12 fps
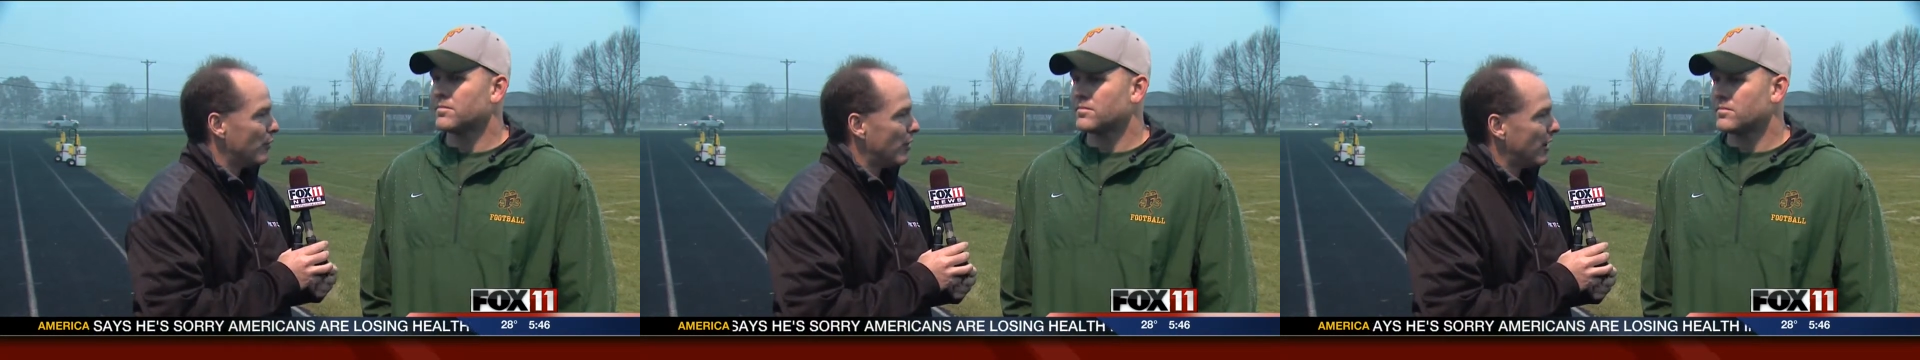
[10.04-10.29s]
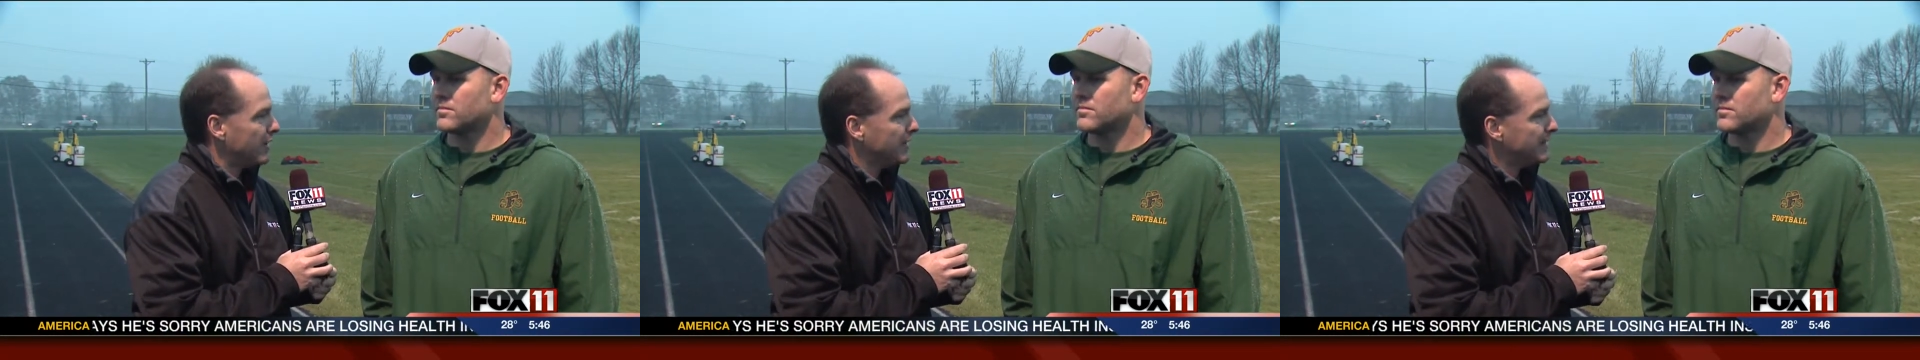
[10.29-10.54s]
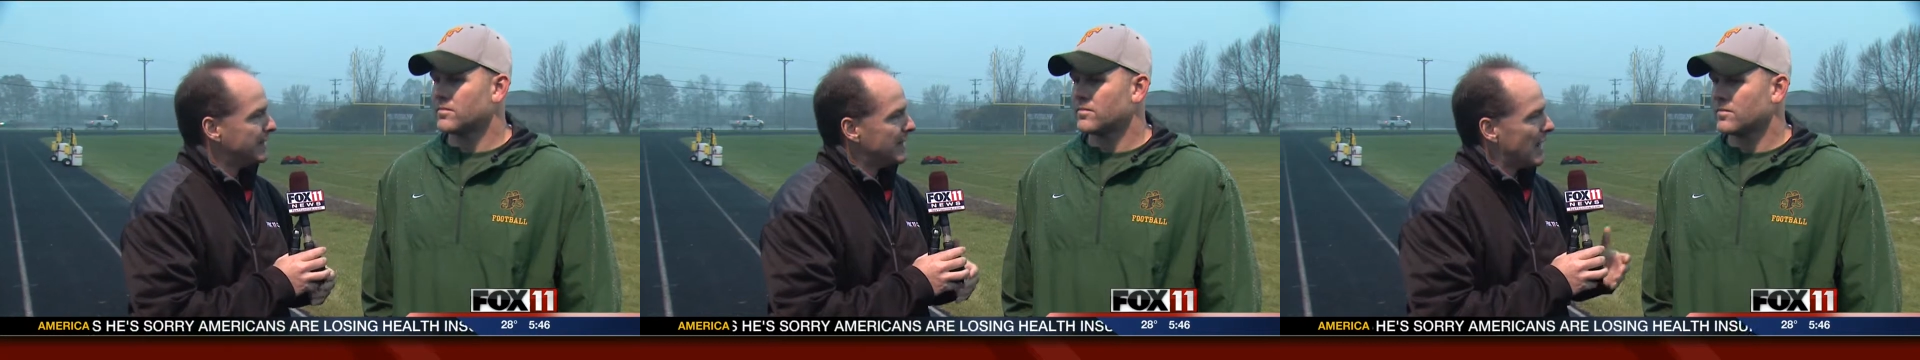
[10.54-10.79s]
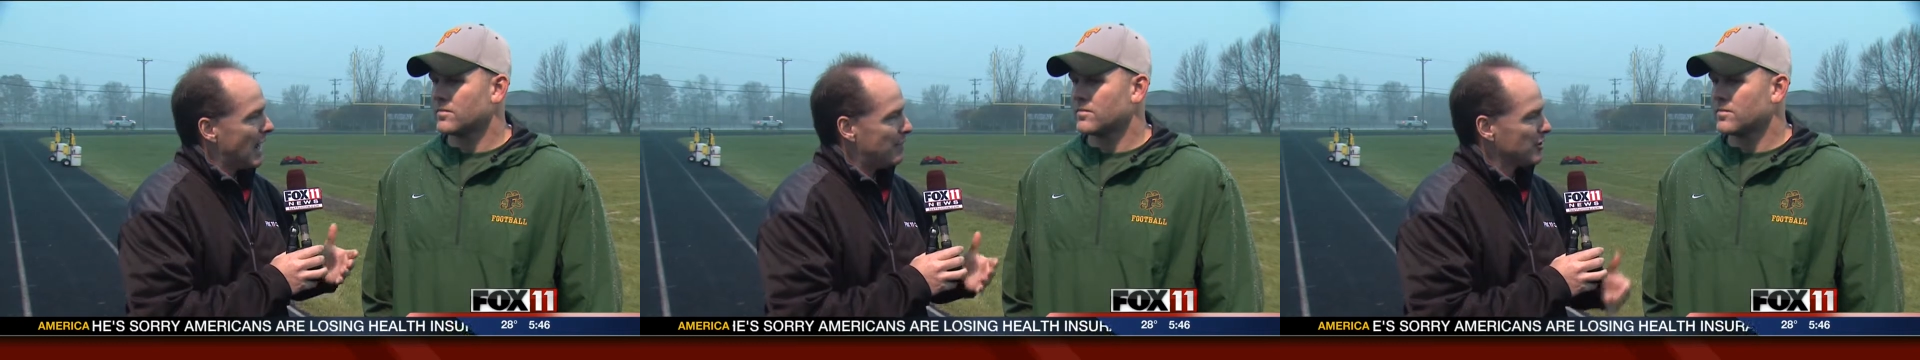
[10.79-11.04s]
Speaker 1: you won.
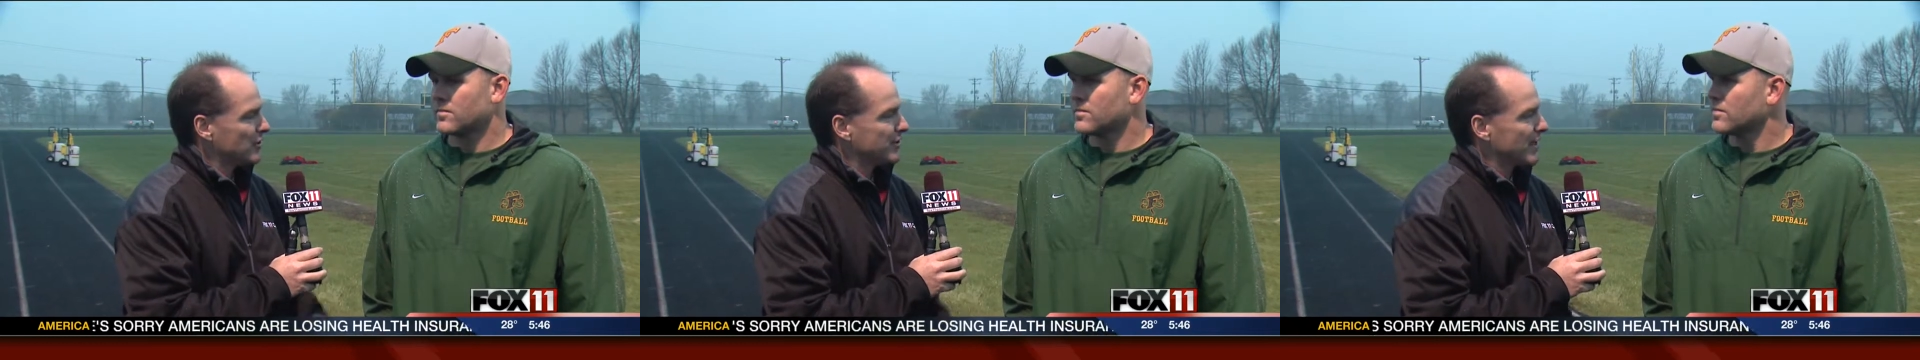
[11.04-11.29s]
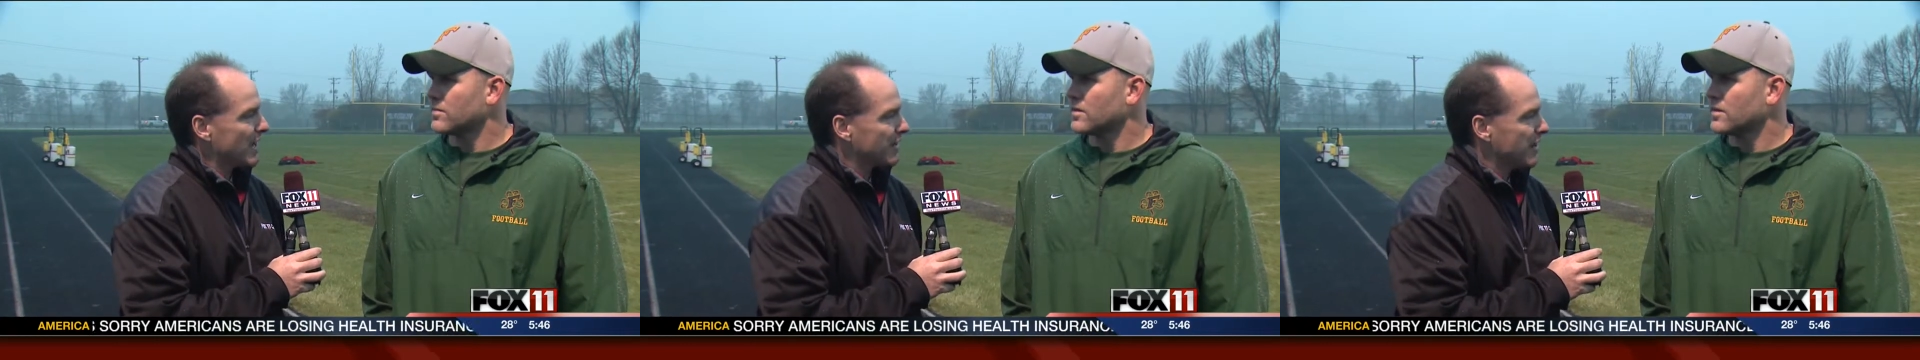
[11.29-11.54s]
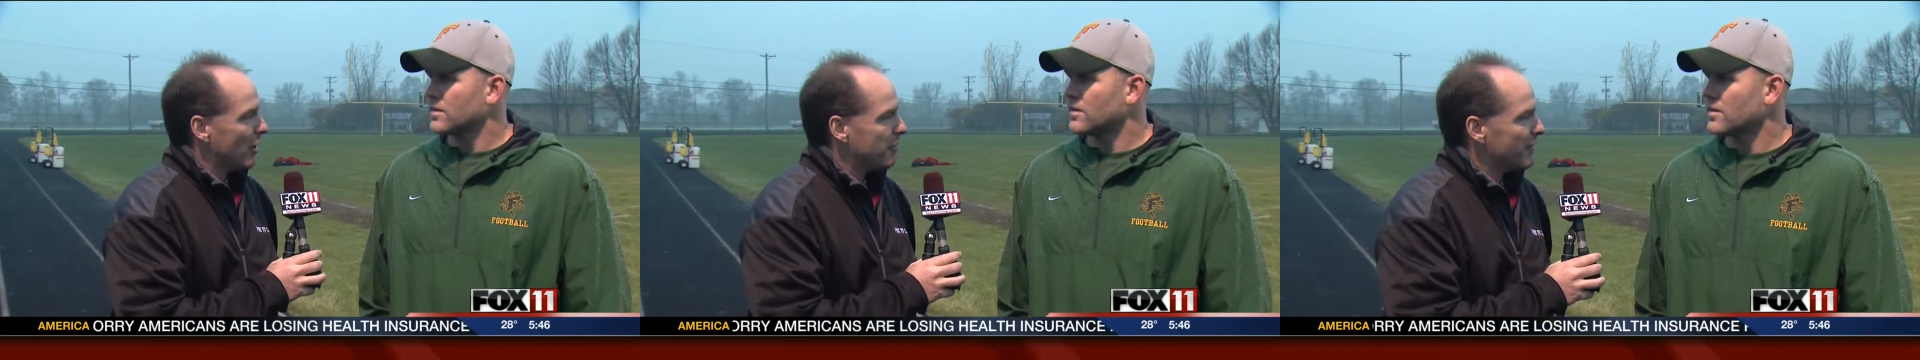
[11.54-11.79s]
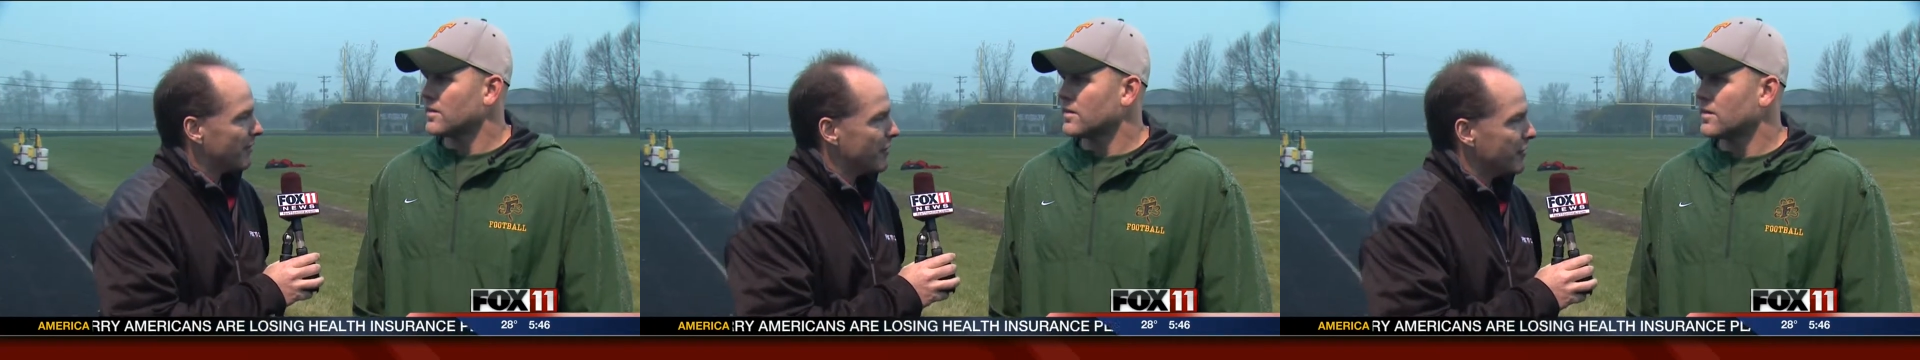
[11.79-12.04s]
How much is that going to
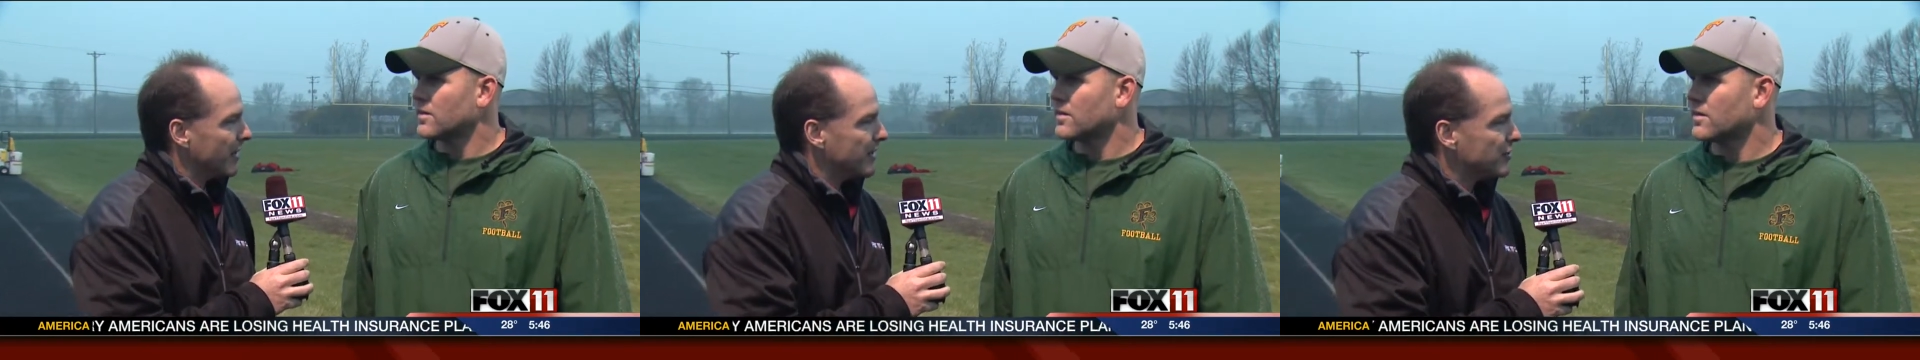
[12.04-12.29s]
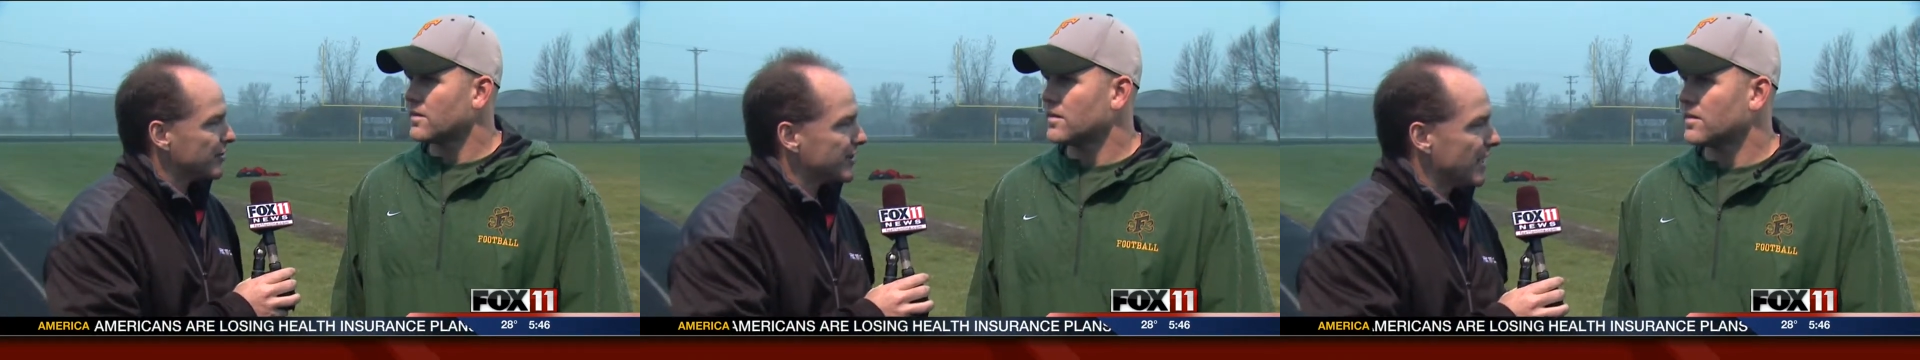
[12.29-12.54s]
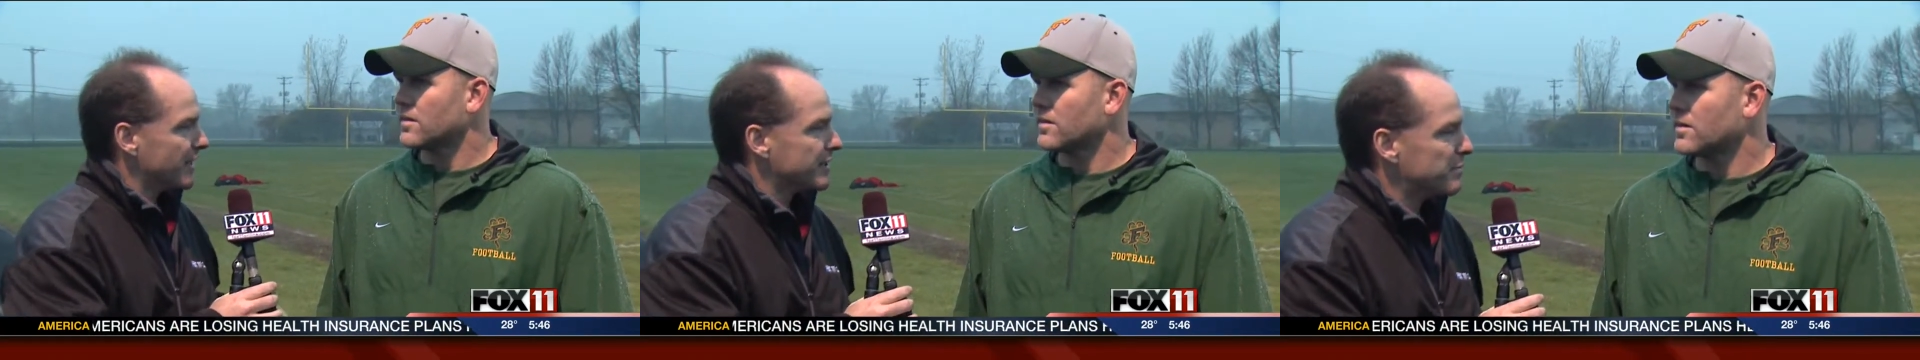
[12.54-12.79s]
help you for tonight, just that